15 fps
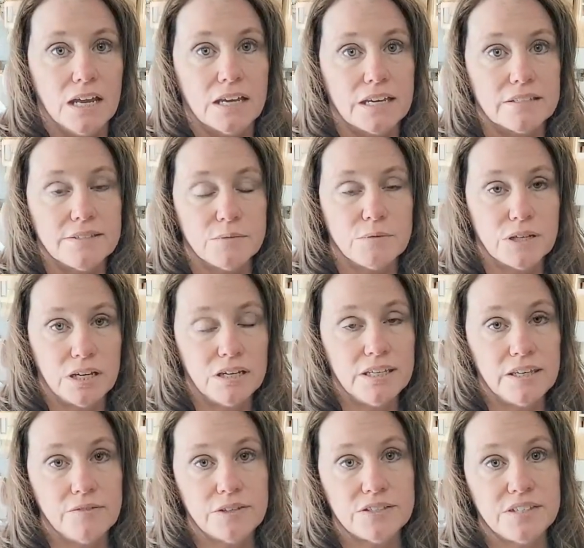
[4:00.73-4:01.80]
because it would
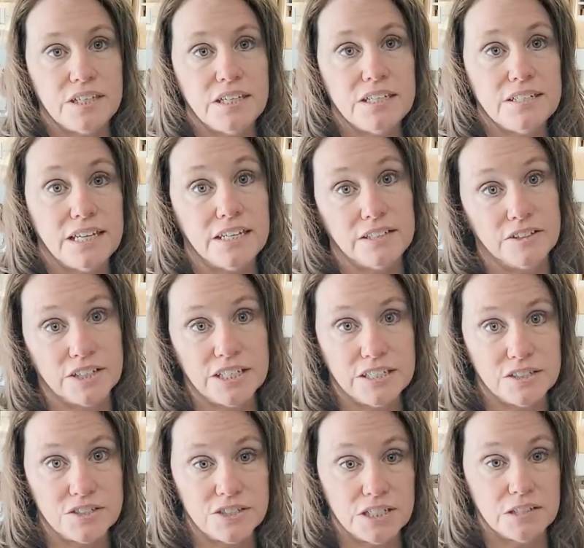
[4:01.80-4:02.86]
give us heat and air
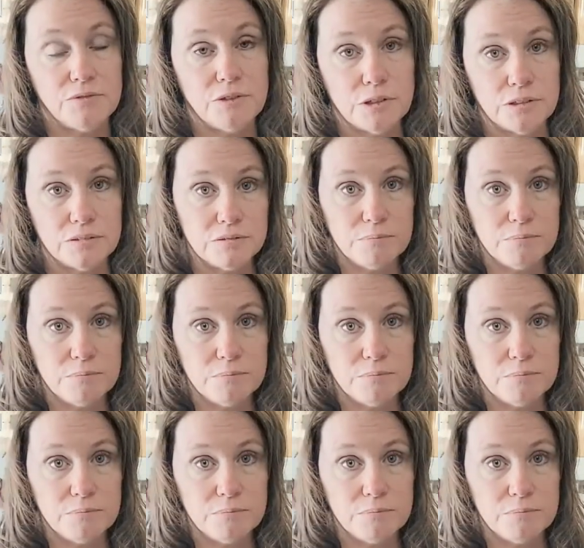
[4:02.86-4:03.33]
conditioning for